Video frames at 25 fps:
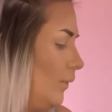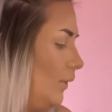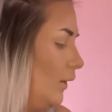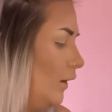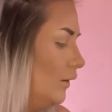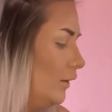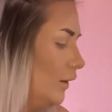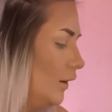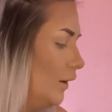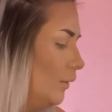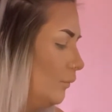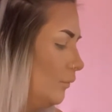
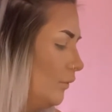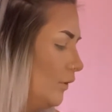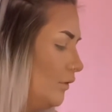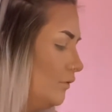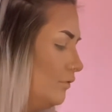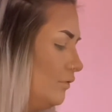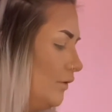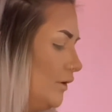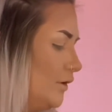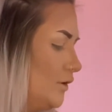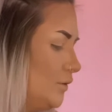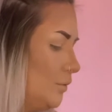and then I'm going to
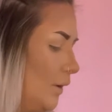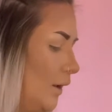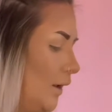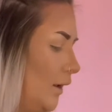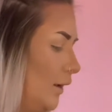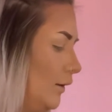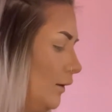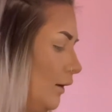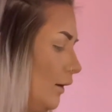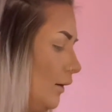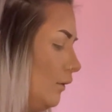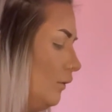finish my
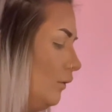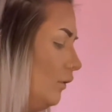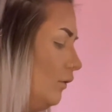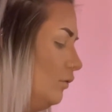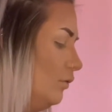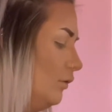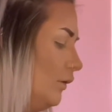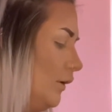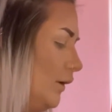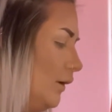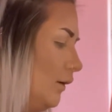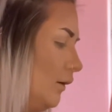highlighter
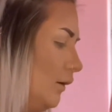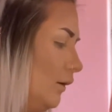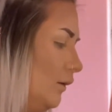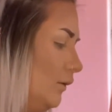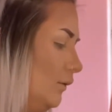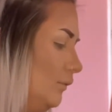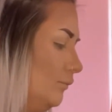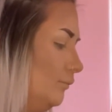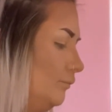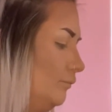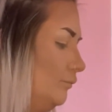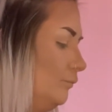off
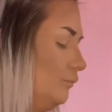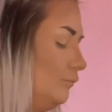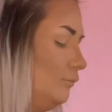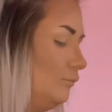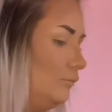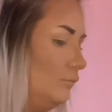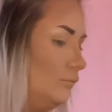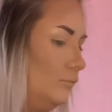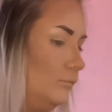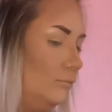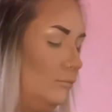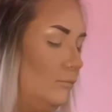later.
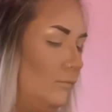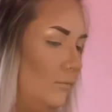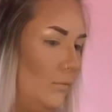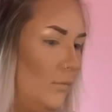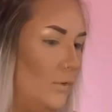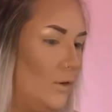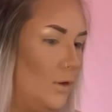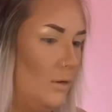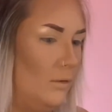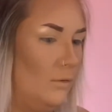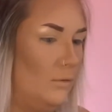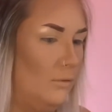
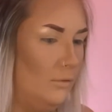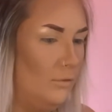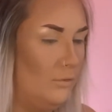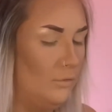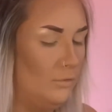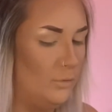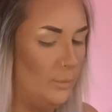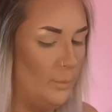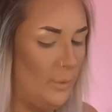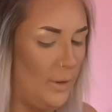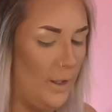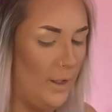So
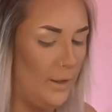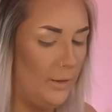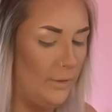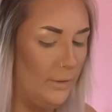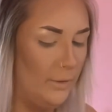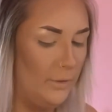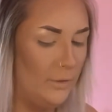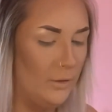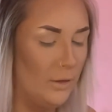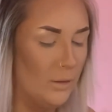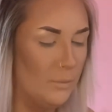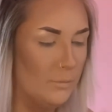for my
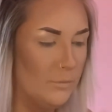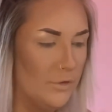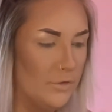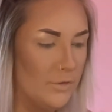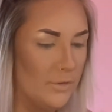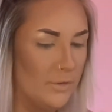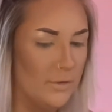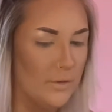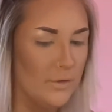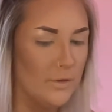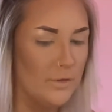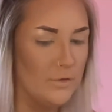eyeliner I'm
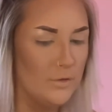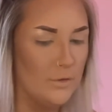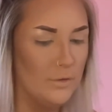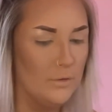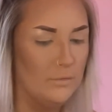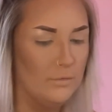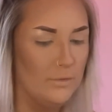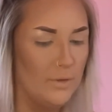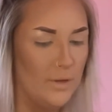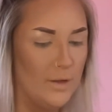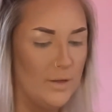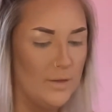using the Too
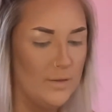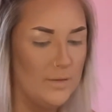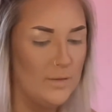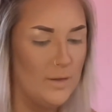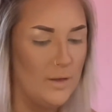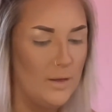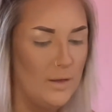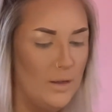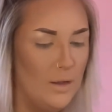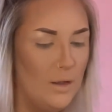Faced